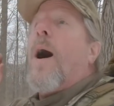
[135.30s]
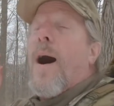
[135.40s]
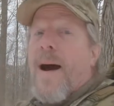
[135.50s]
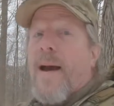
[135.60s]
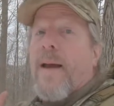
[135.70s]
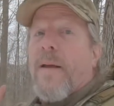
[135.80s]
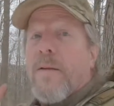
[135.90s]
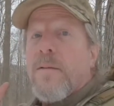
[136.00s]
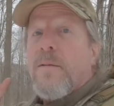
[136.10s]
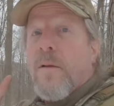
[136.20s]
I
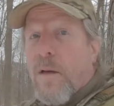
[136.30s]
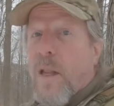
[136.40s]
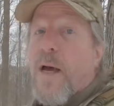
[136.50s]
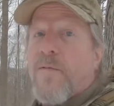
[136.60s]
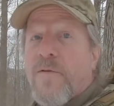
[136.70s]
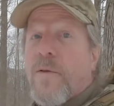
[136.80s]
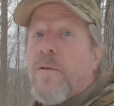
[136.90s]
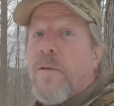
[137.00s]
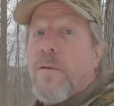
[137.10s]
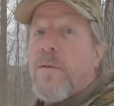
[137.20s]
left
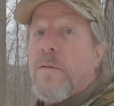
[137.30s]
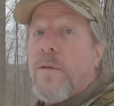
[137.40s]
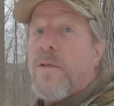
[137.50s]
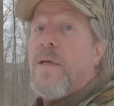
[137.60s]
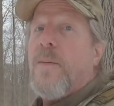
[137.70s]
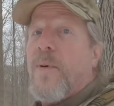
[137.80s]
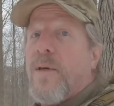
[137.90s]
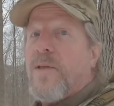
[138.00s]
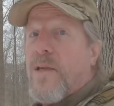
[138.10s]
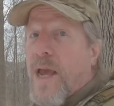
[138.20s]
the
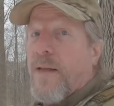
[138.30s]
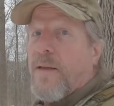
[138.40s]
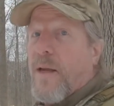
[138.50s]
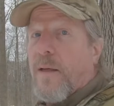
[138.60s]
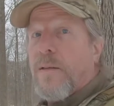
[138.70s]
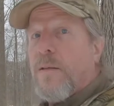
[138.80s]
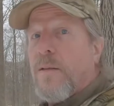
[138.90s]
teepee standing